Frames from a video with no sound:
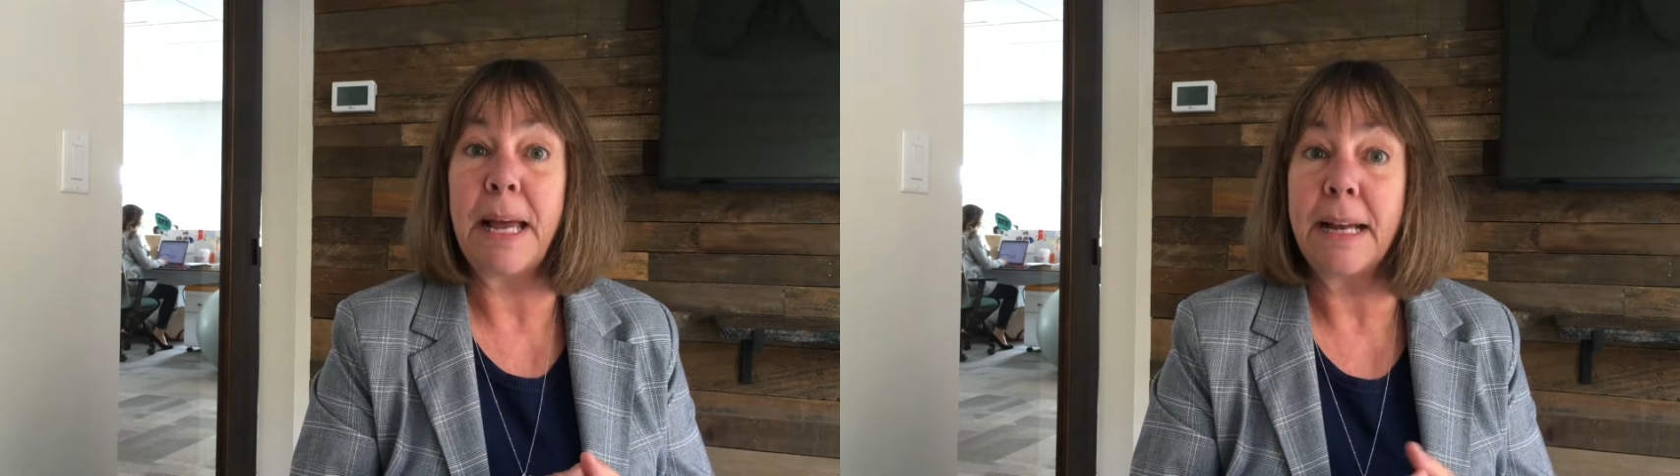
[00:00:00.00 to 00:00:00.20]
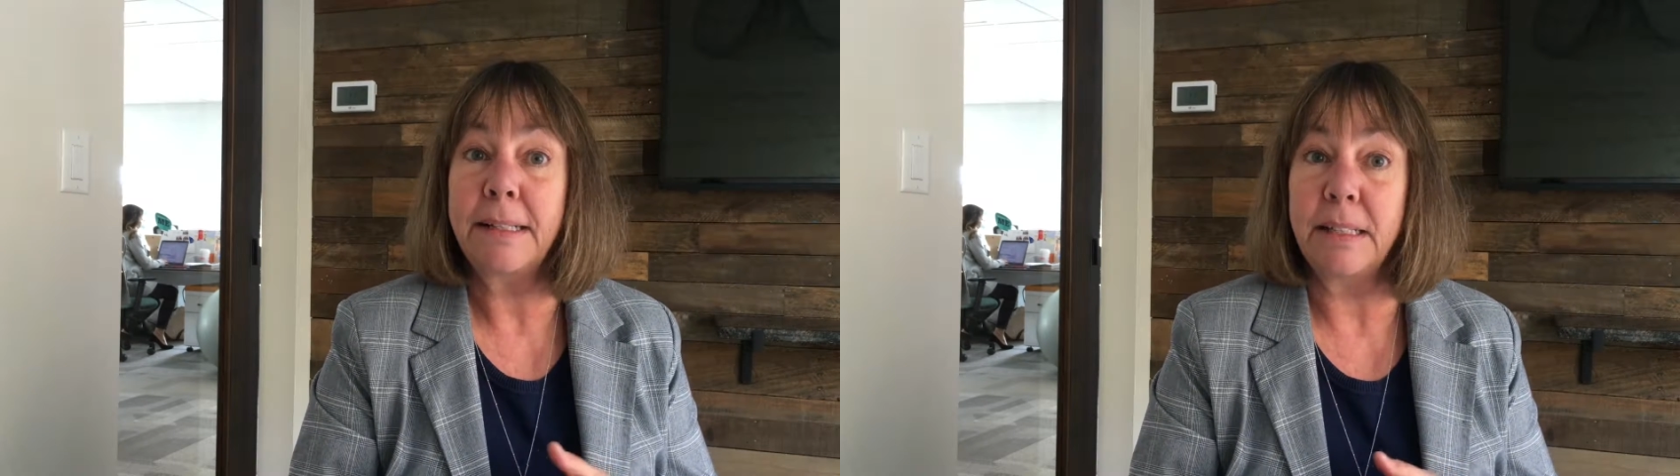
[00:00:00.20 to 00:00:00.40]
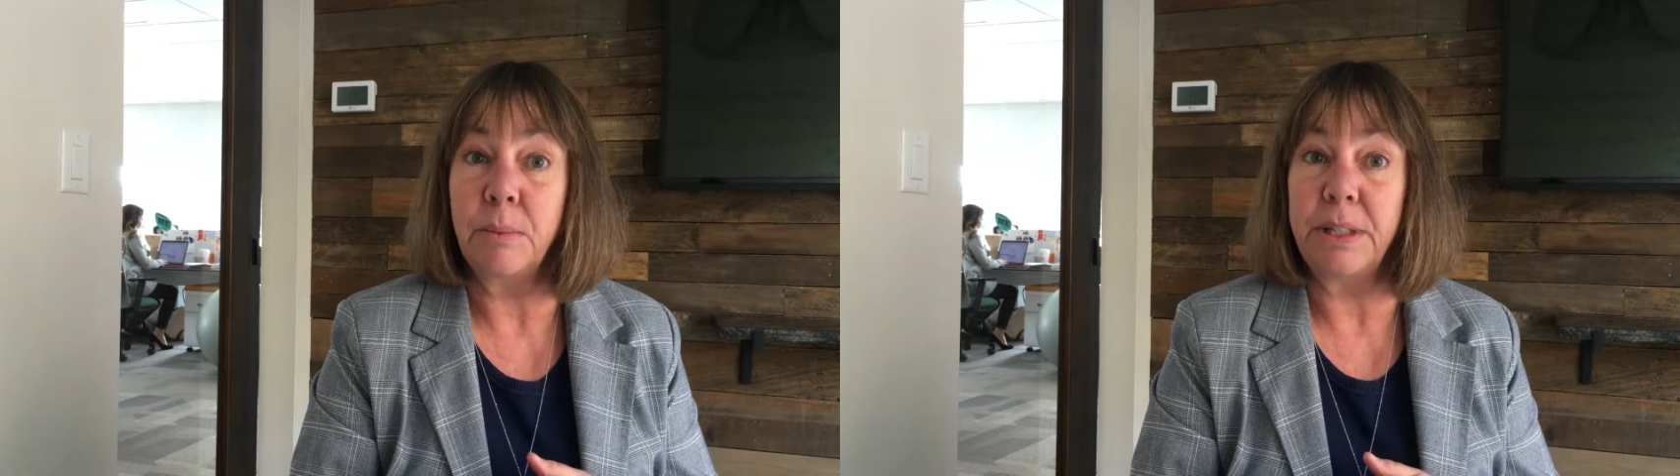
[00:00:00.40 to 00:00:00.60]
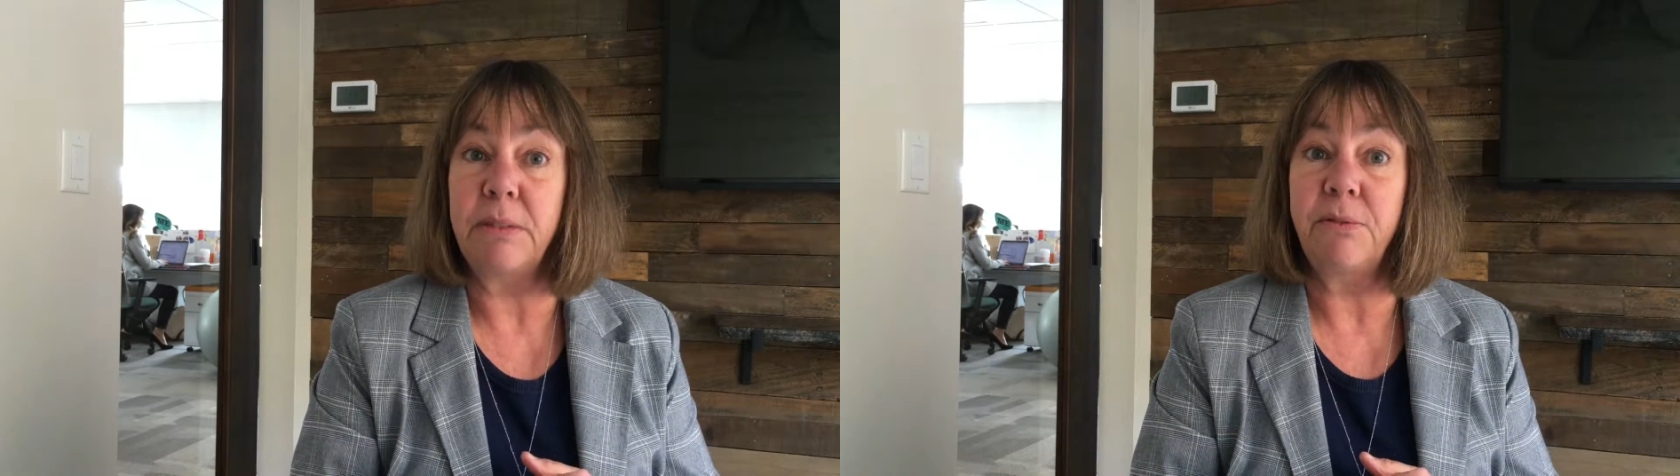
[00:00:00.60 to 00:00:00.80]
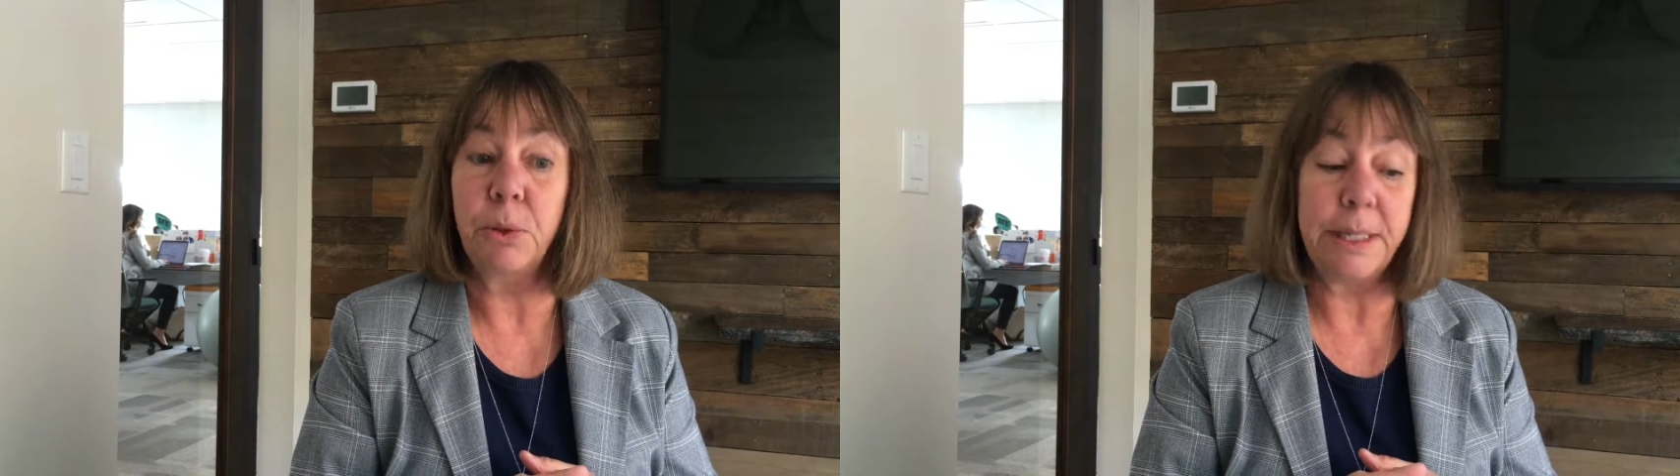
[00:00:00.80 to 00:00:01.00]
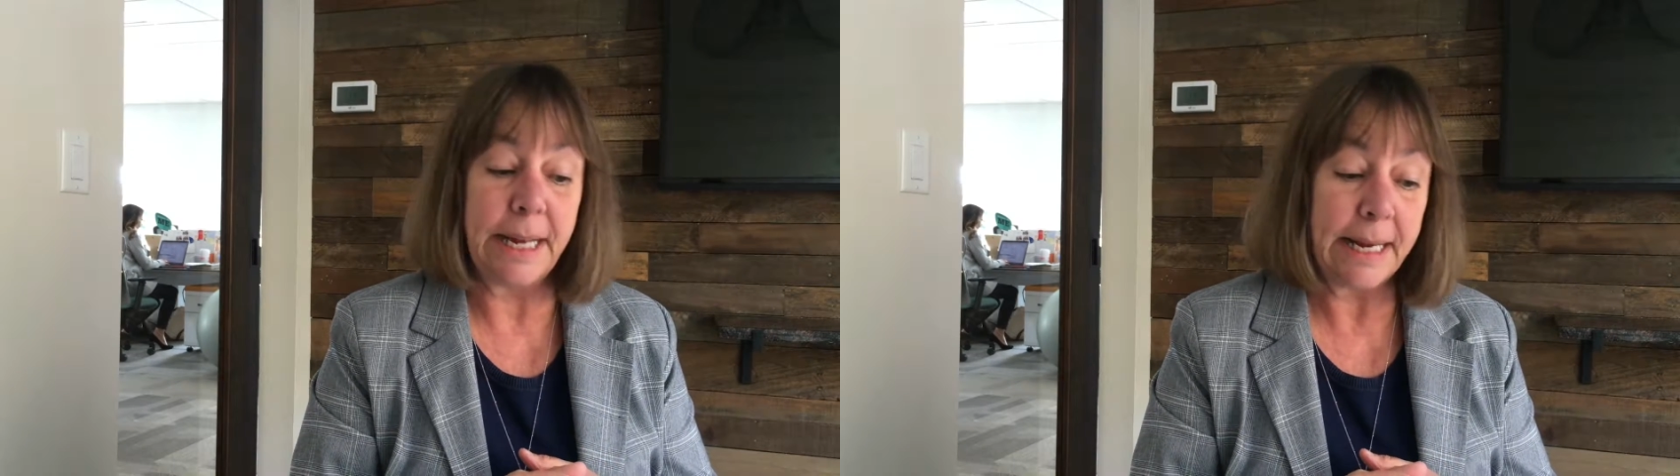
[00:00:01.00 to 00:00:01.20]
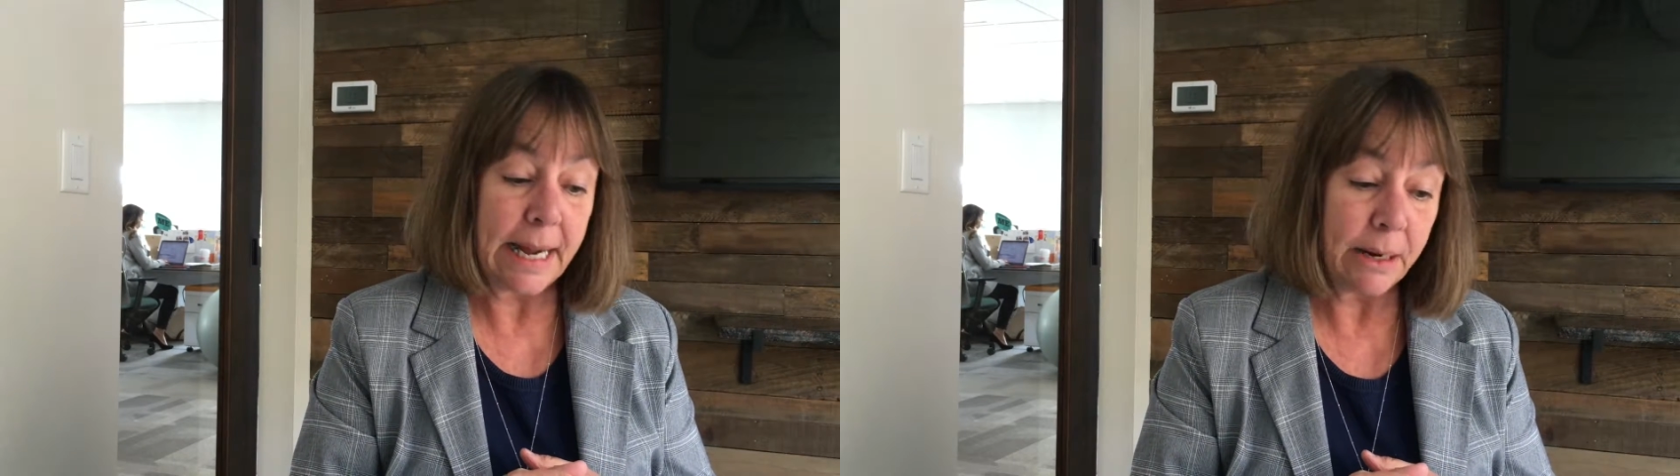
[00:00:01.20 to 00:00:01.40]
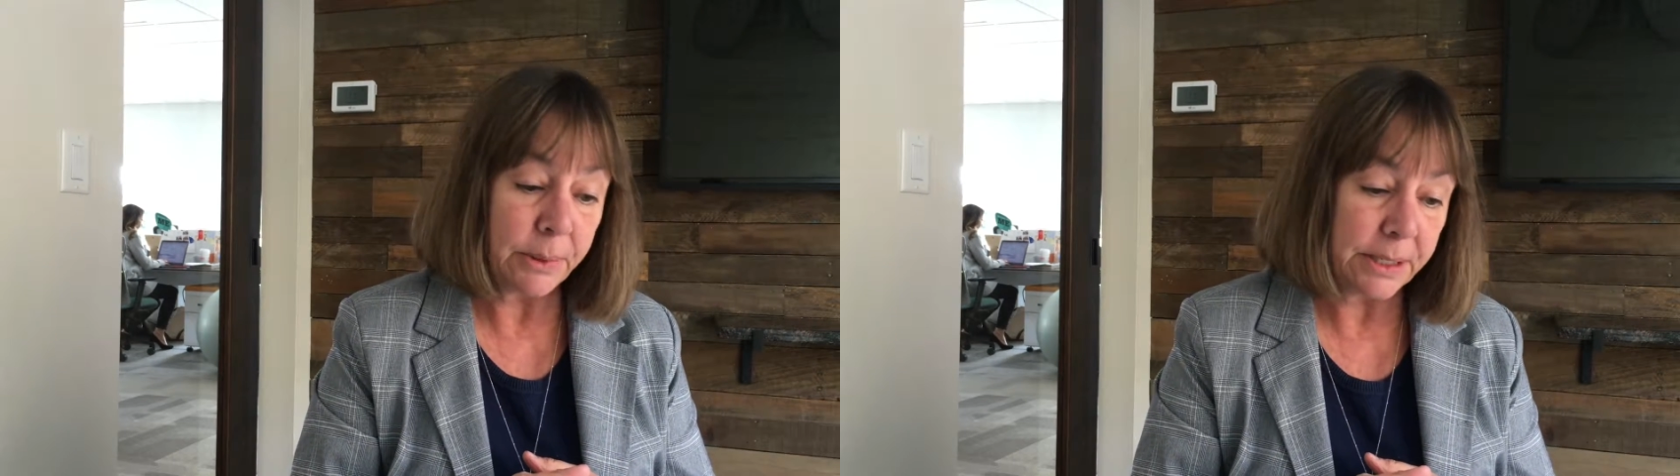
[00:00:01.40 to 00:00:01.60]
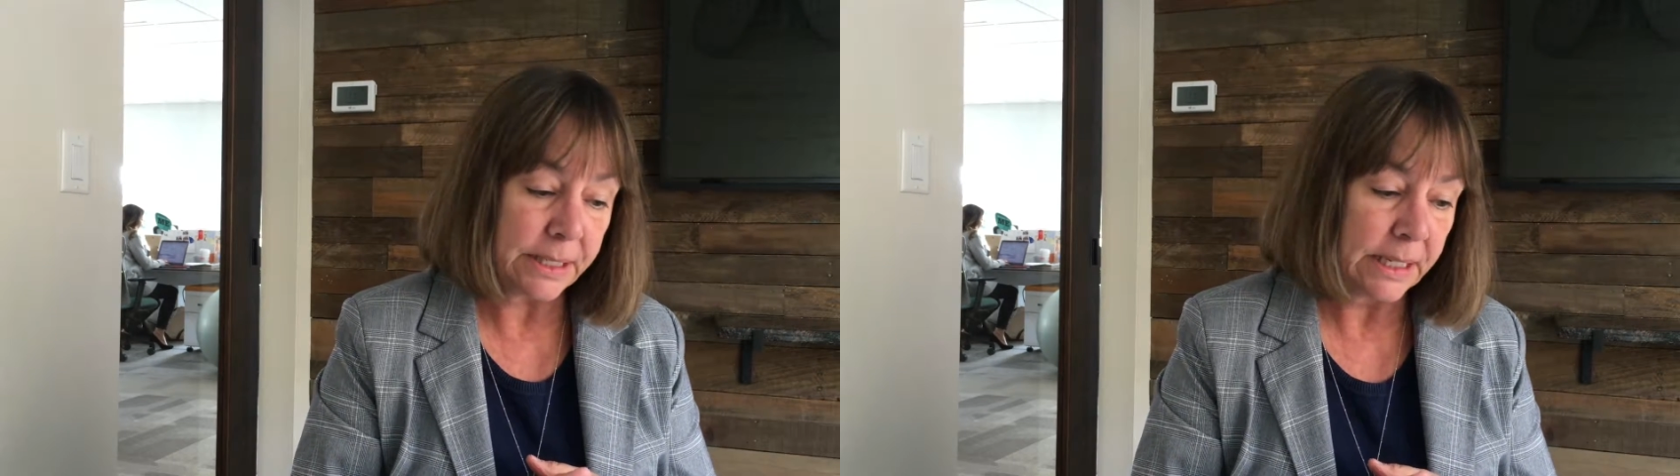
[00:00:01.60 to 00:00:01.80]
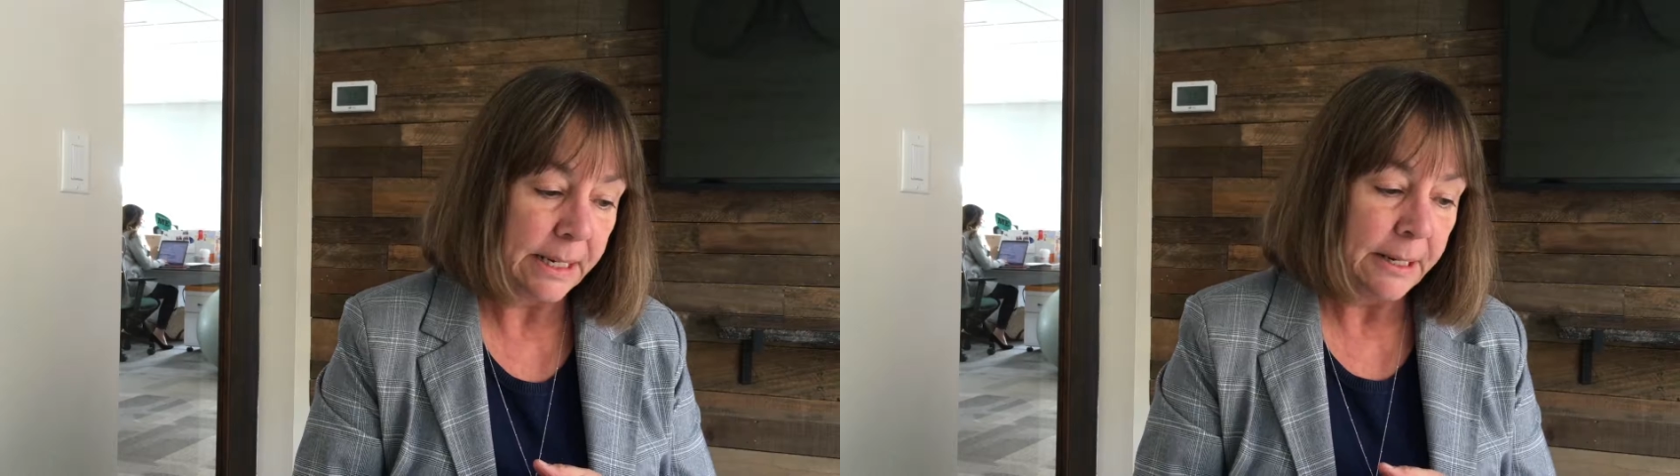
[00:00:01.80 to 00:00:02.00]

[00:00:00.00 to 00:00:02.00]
back to them within 48 hours.